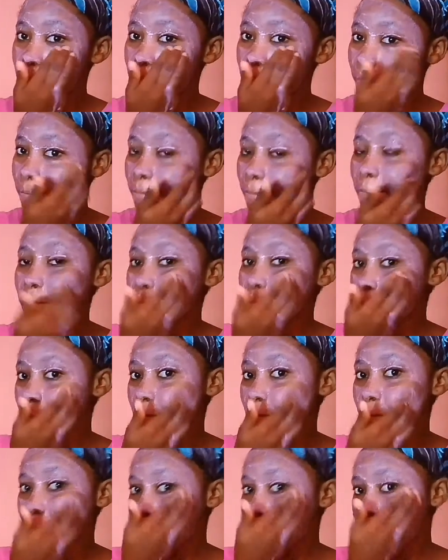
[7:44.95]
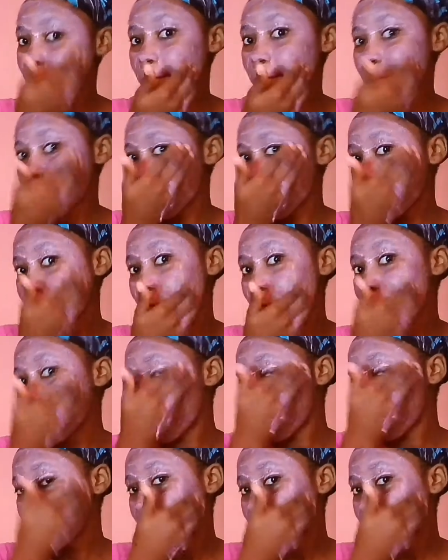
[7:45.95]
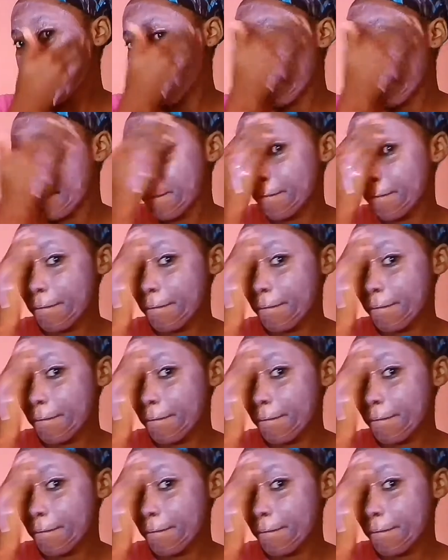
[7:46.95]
because massaging using